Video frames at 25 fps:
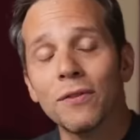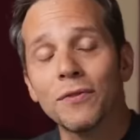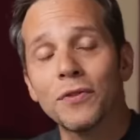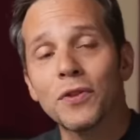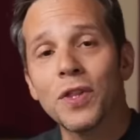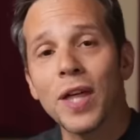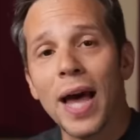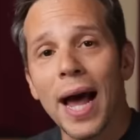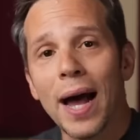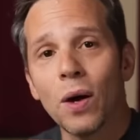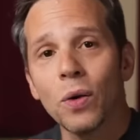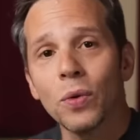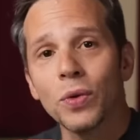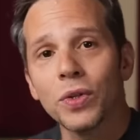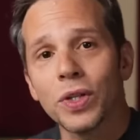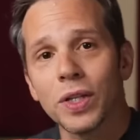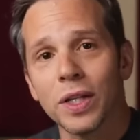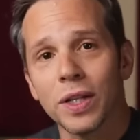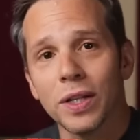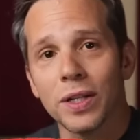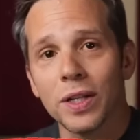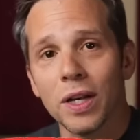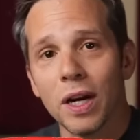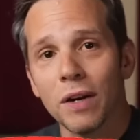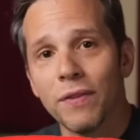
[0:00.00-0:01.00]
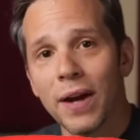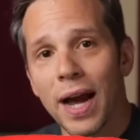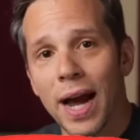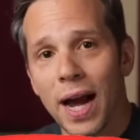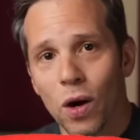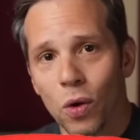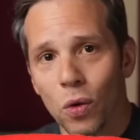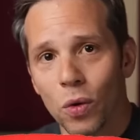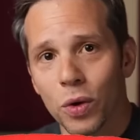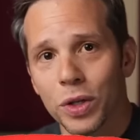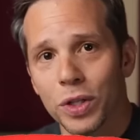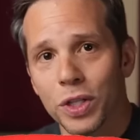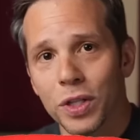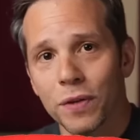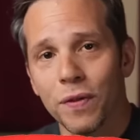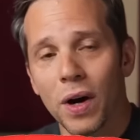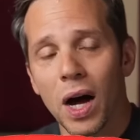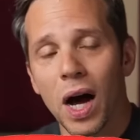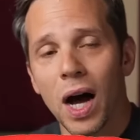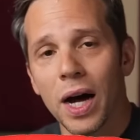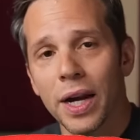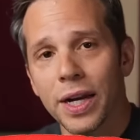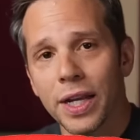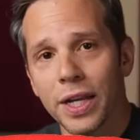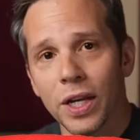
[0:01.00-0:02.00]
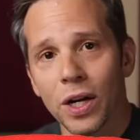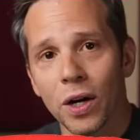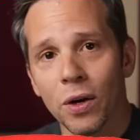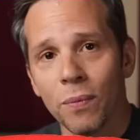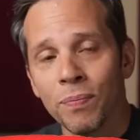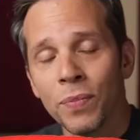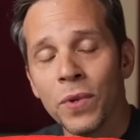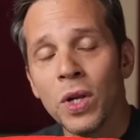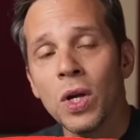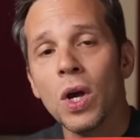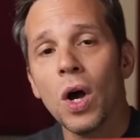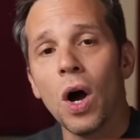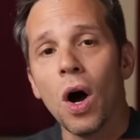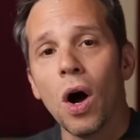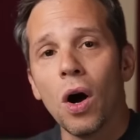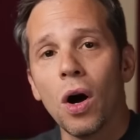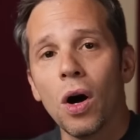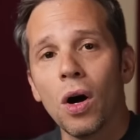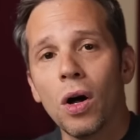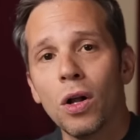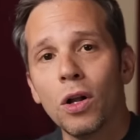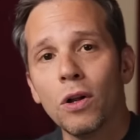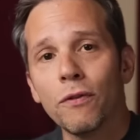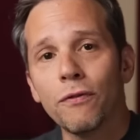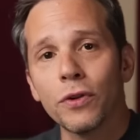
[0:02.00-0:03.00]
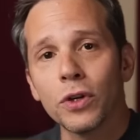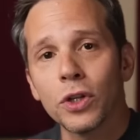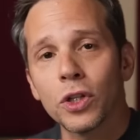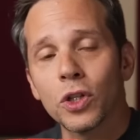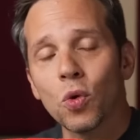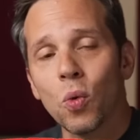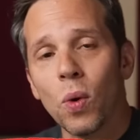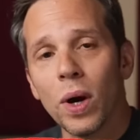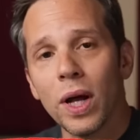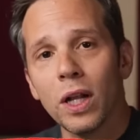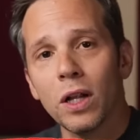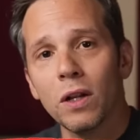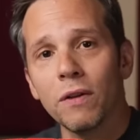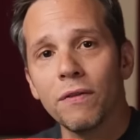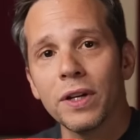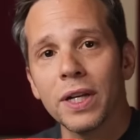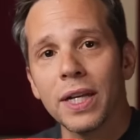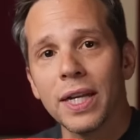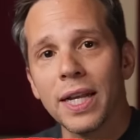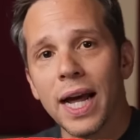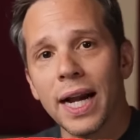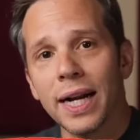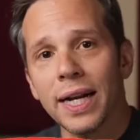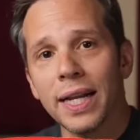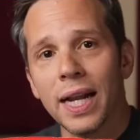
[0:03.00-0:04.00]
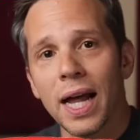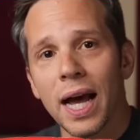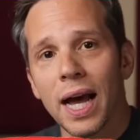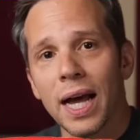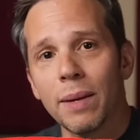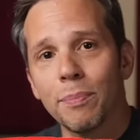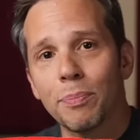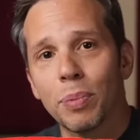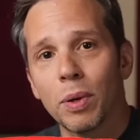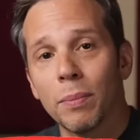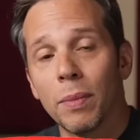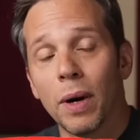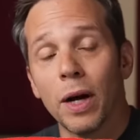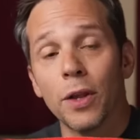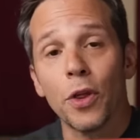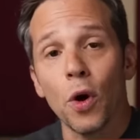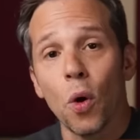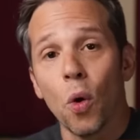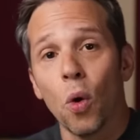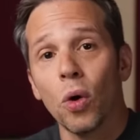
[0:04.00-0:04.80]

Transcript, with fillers: of thousands of hours of audio. All for $12.99 per month